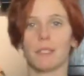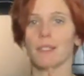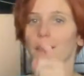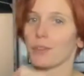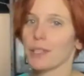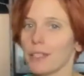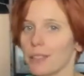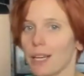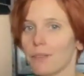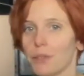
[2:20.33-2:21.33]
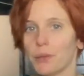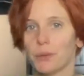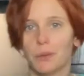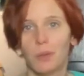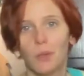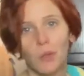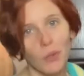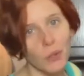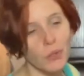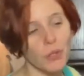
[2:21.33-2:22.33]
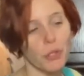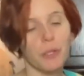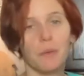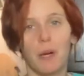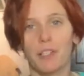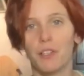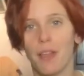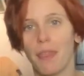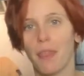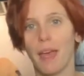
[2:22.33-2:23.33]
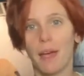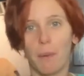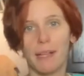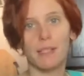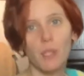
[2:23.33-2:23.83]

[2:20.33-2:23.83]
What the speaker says: another eagle-eye view so you can watch the egg whites